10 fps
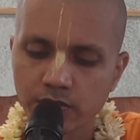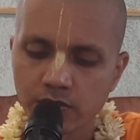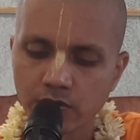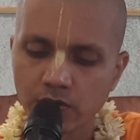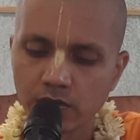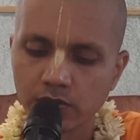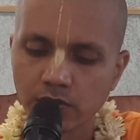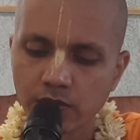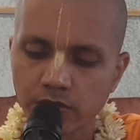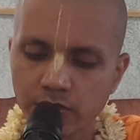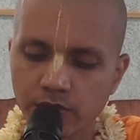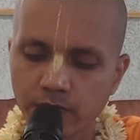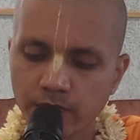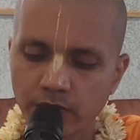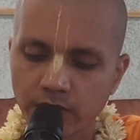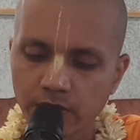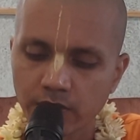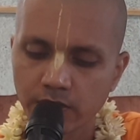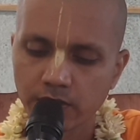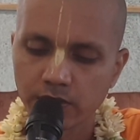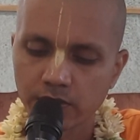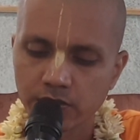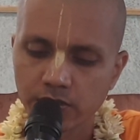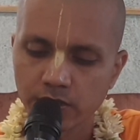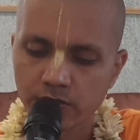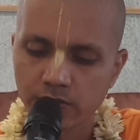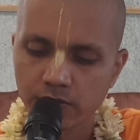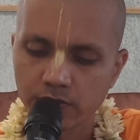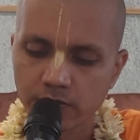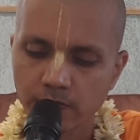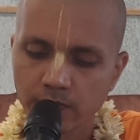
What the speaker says: us all knowledge in the Shastras.